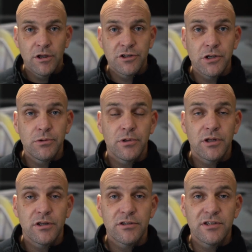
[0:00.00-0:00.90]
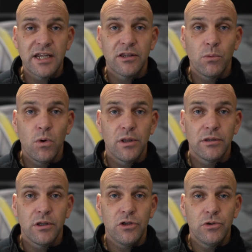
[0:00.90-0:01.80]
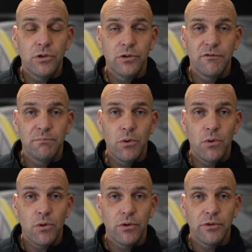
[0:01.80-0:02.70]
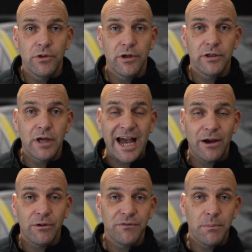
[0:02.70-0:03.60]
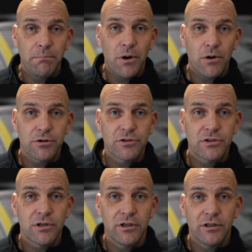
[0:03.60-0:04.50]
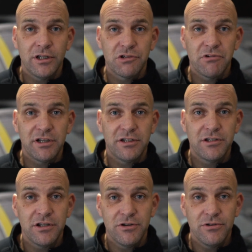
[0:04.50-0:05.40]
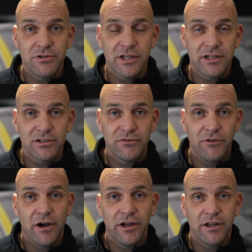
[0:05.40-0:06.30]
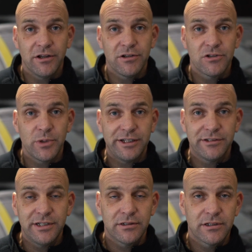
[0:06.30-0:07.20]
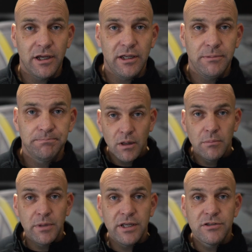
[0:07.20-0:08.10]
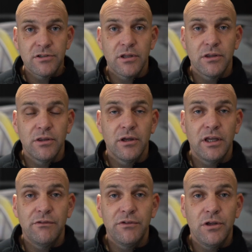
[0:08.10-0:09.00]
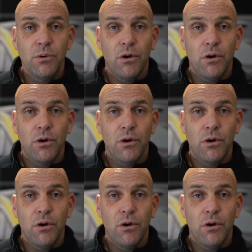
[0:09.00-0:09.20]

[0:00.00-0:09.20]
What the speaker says: So take the one that you could have bought that out of the box is ready to use and is fine at 26k, means that if you